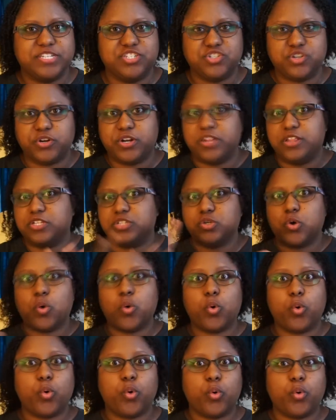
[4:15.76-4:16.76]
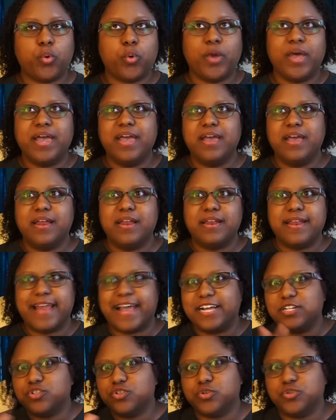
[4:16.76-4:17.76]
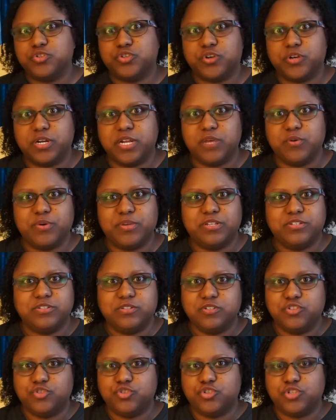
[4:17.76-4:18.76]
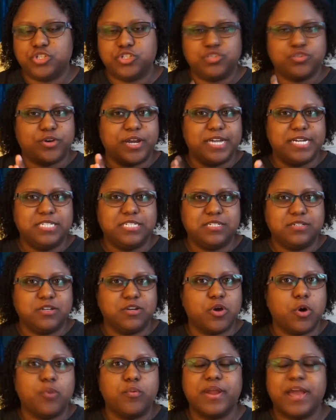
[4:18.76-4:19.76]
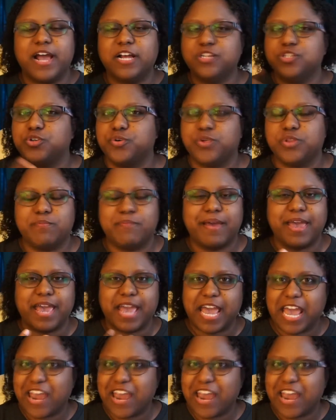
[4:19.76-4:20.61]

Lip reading: So I started this whole natural journey with just trying to go natural with my